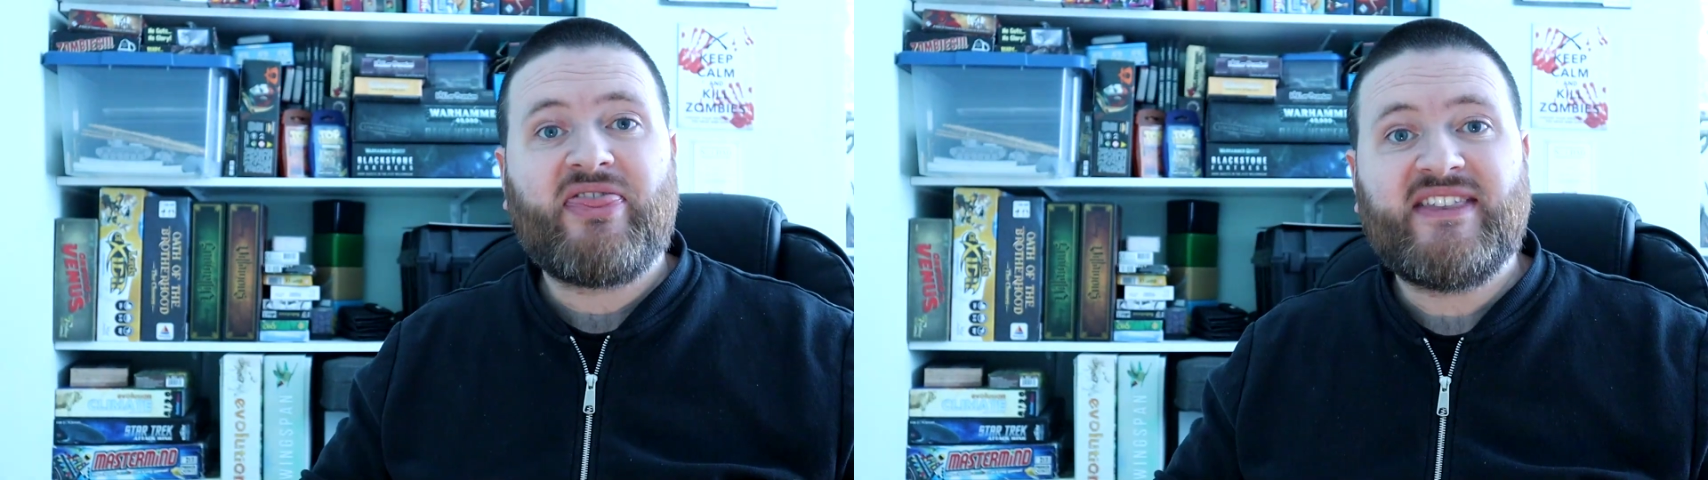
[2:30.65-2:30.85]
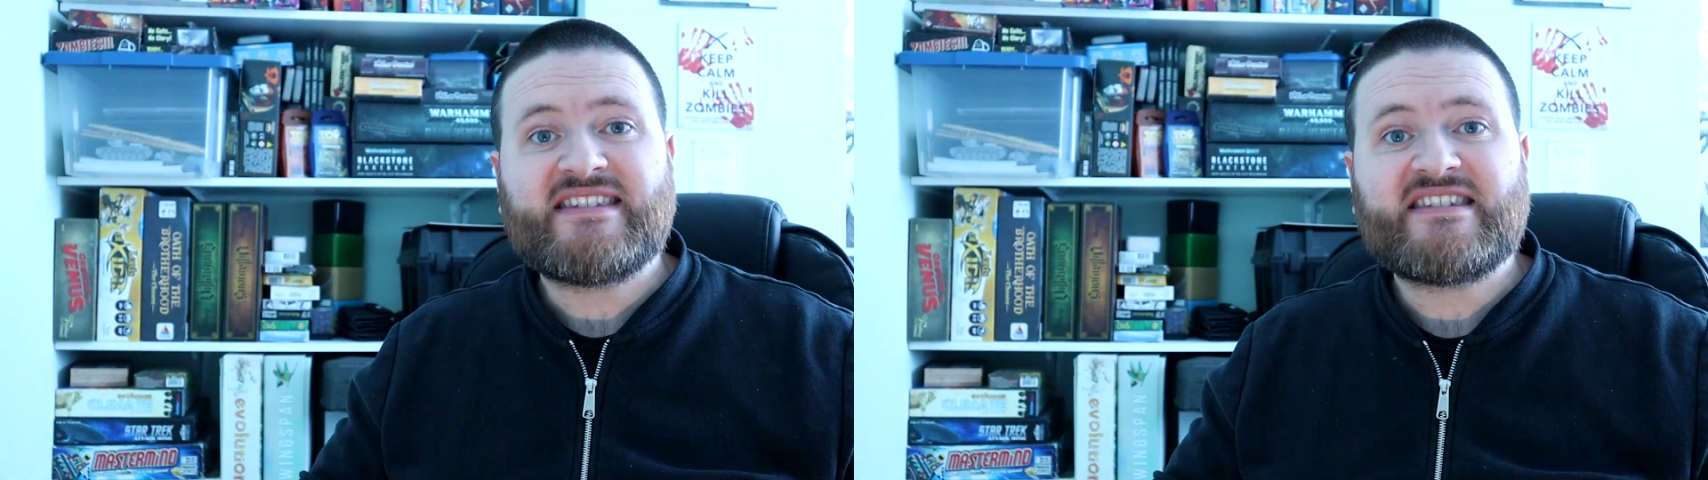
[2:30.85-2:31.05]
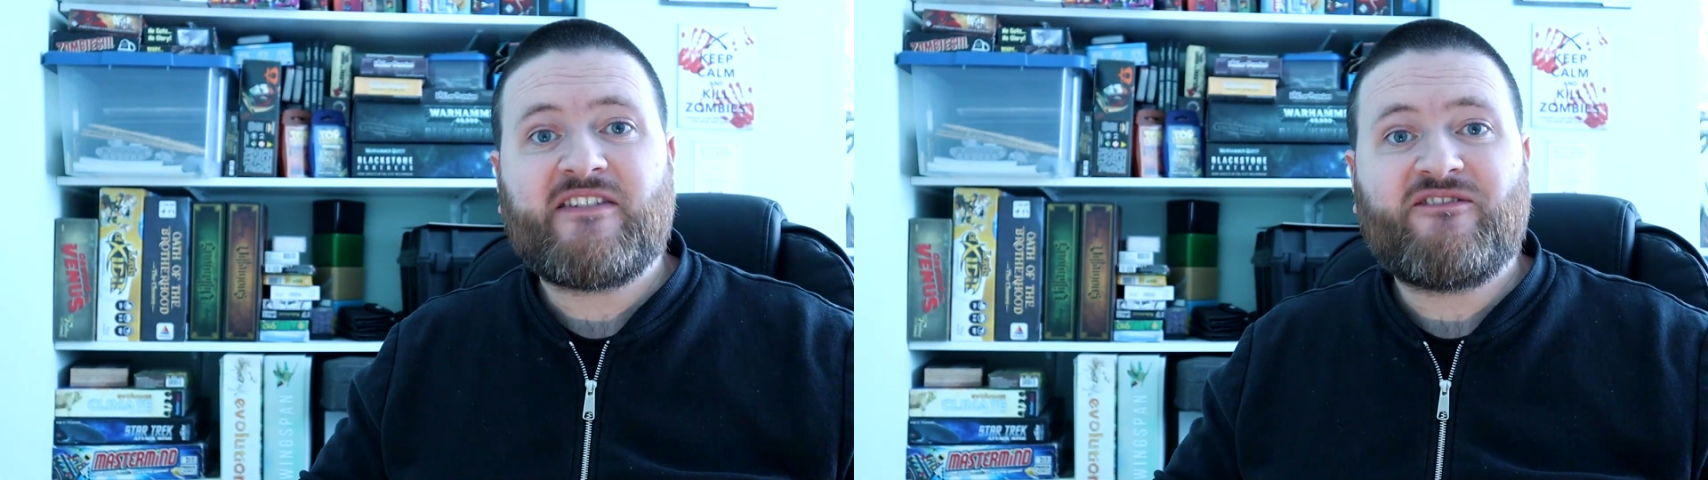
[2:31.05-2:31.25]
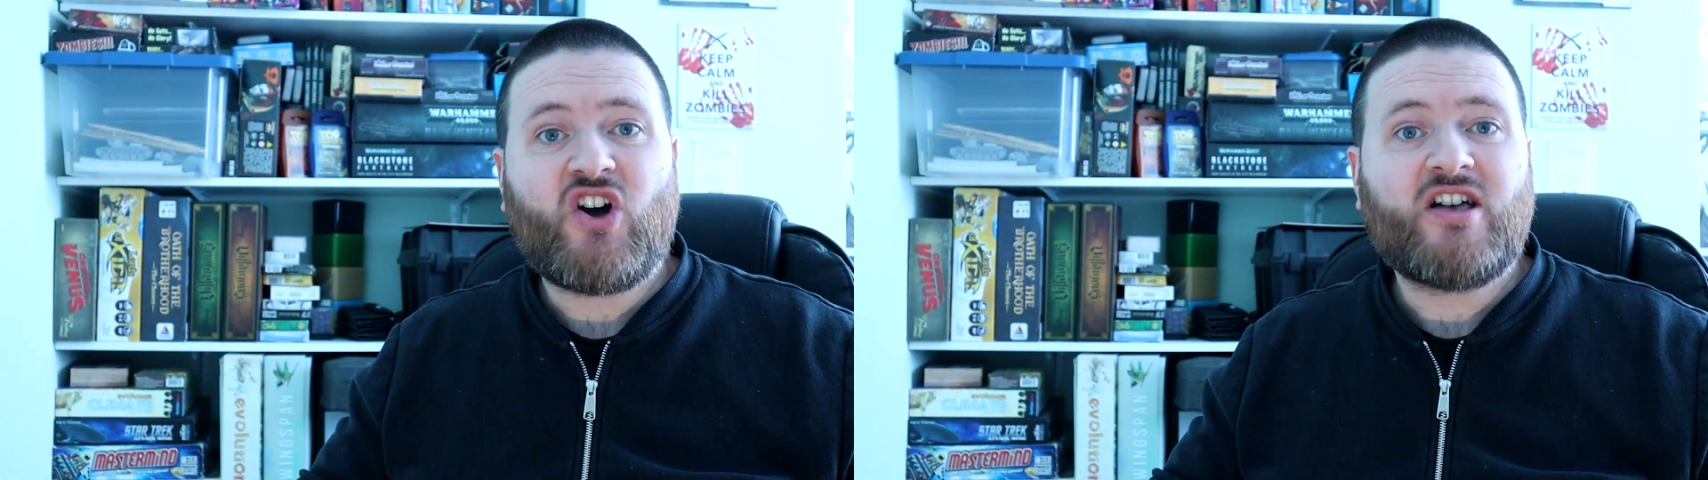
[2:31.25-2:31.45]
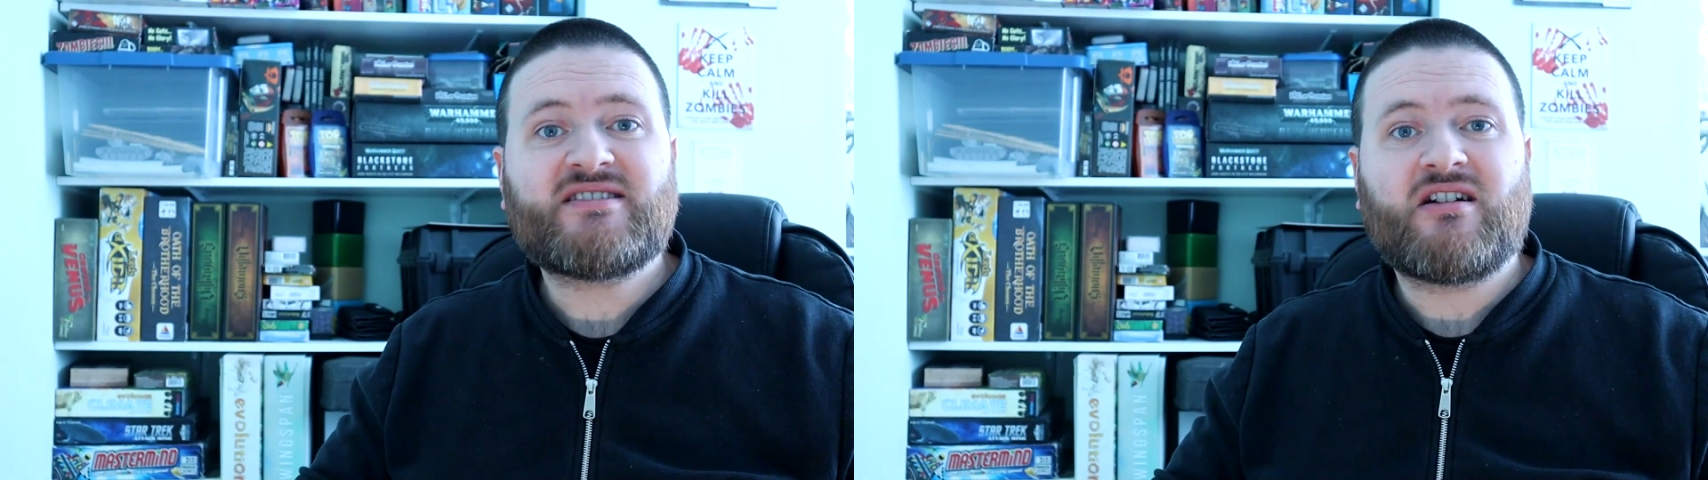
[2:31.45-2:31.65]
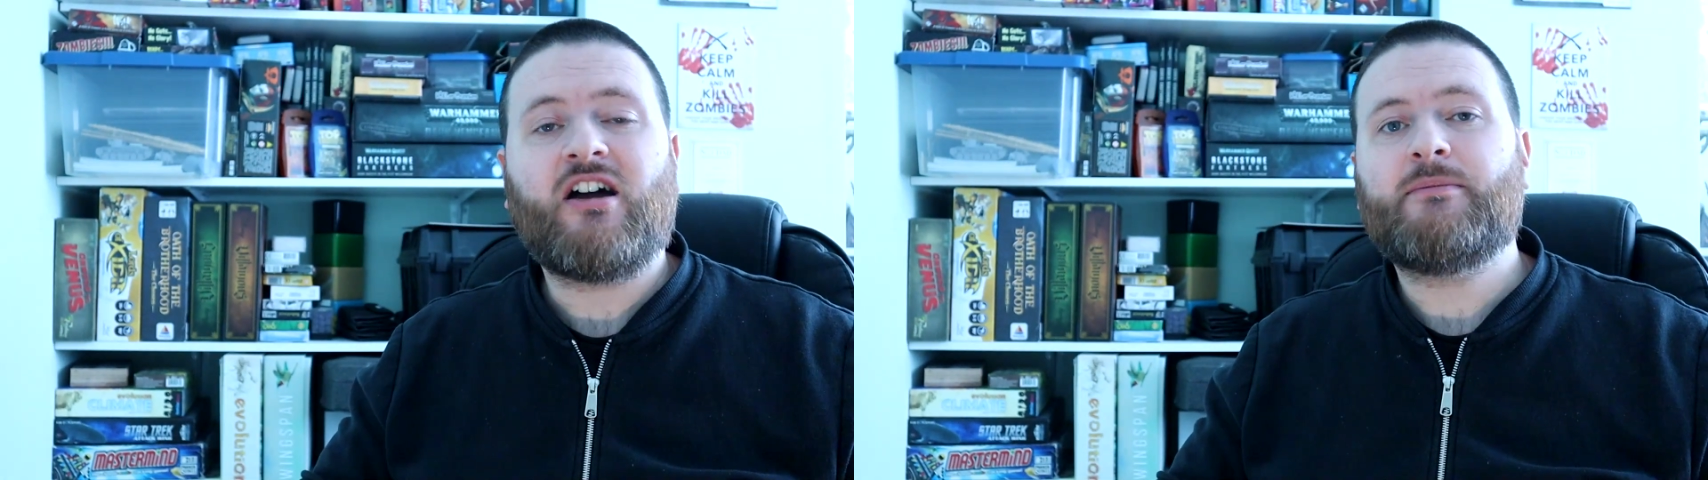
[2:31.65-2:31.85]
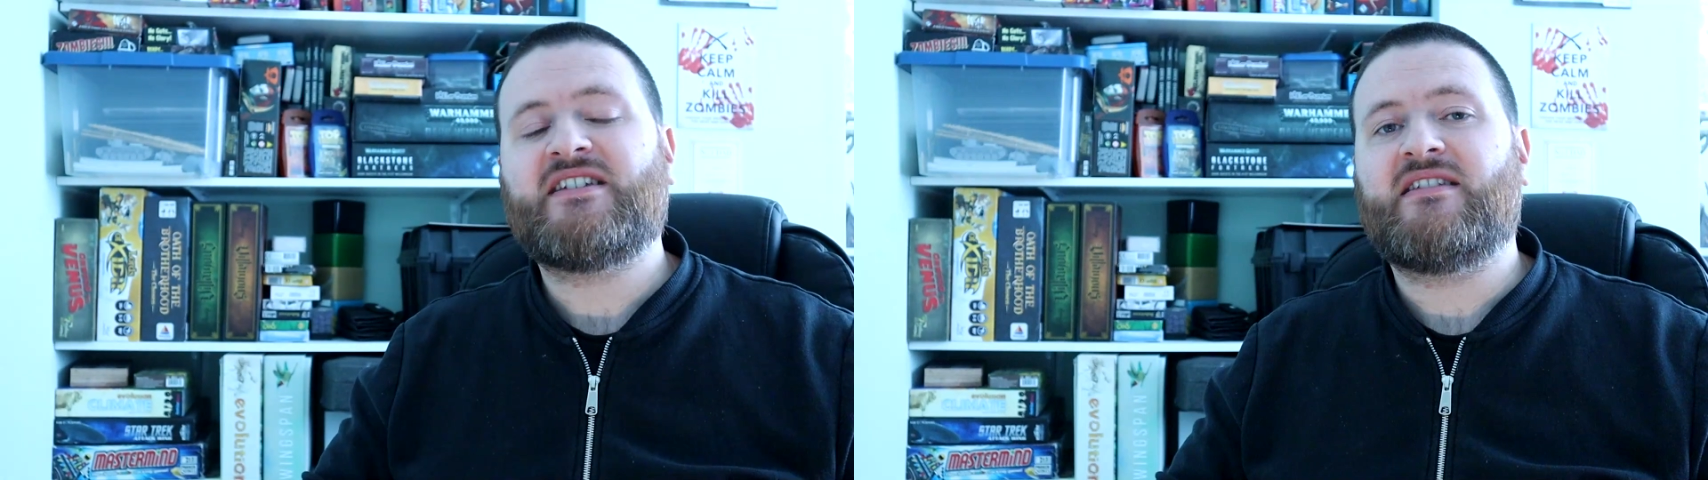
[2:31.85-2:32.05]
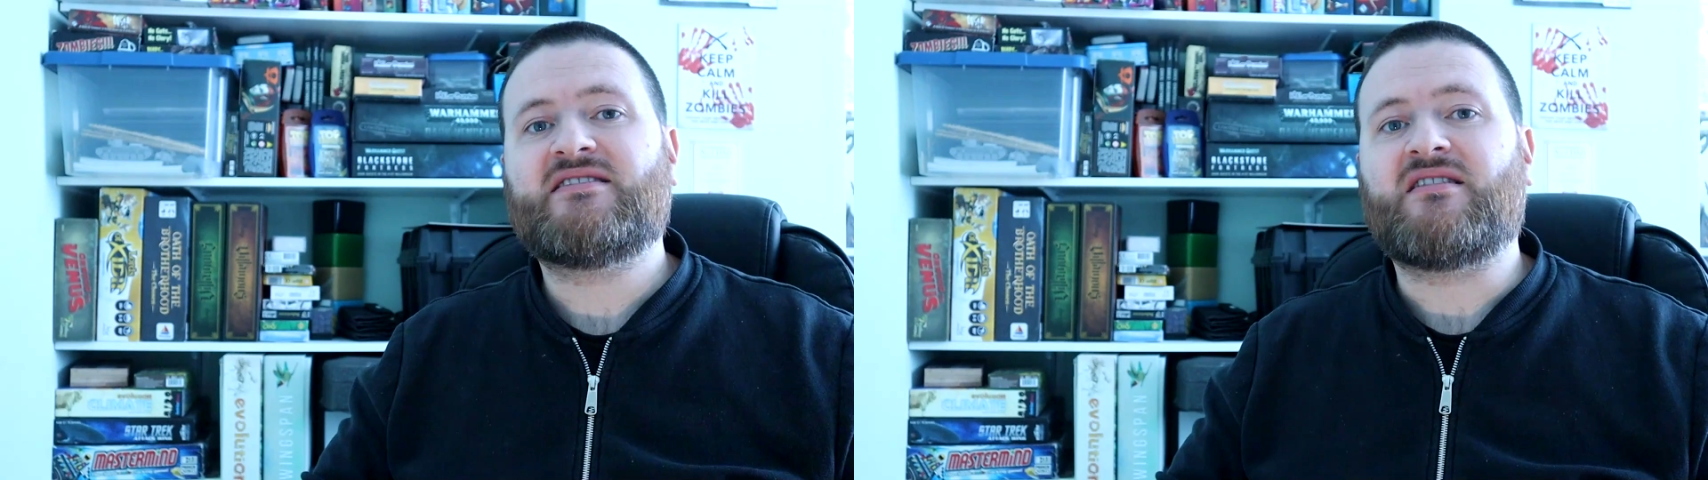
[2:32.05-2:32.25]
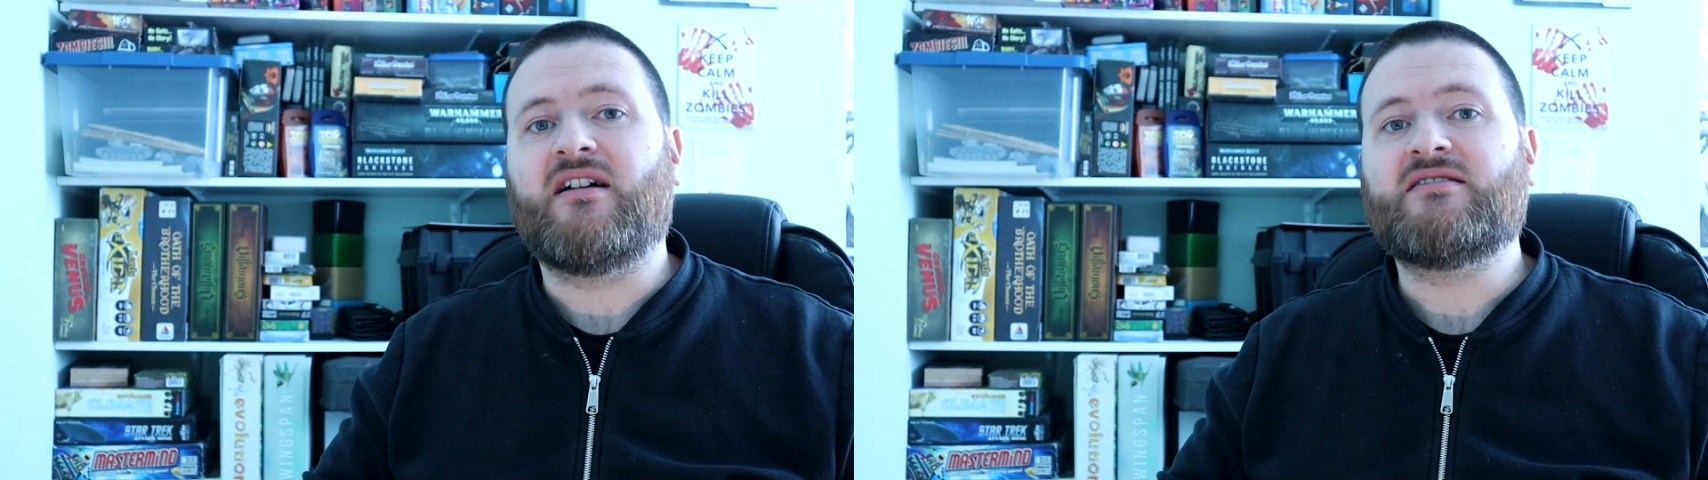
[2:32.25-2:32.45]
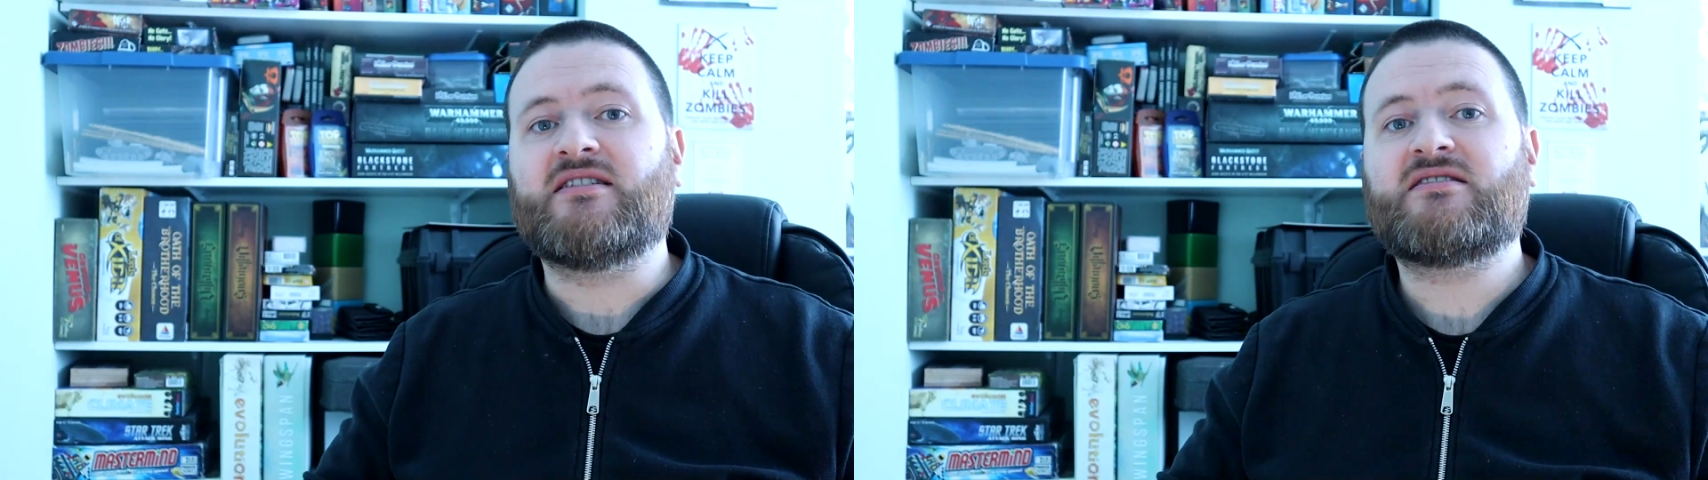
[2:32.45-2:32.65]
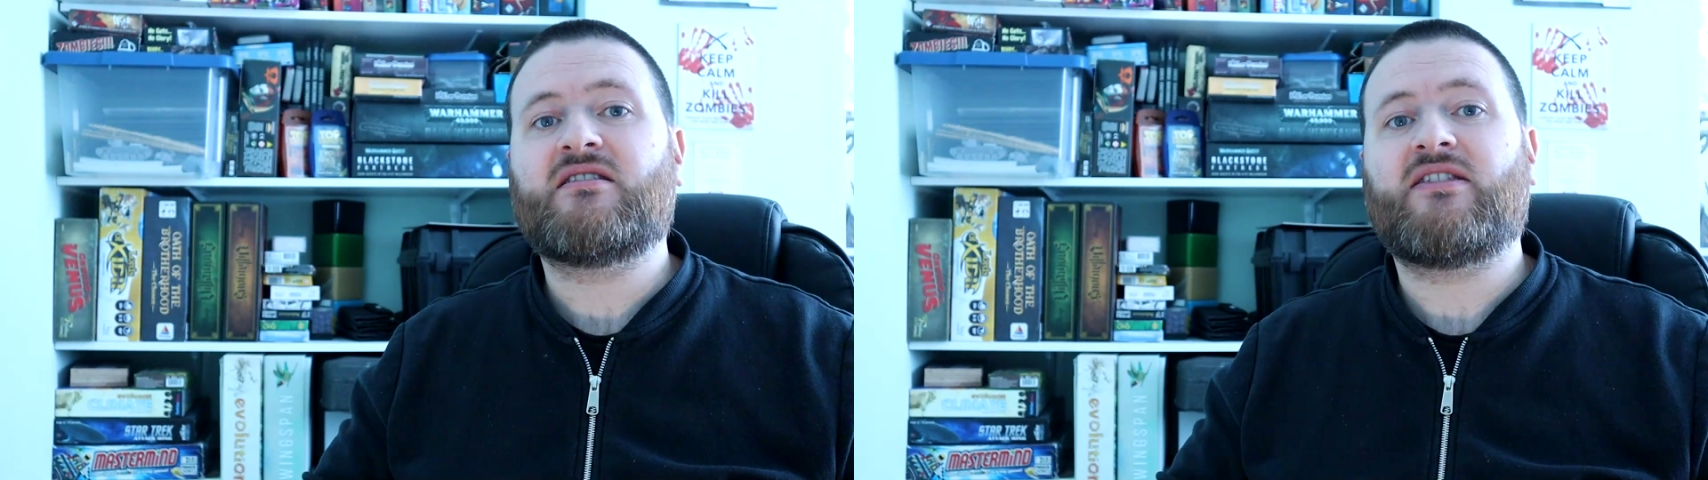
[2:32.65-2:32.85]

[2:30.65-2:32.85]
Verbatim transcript: This is the first time, say the scientists,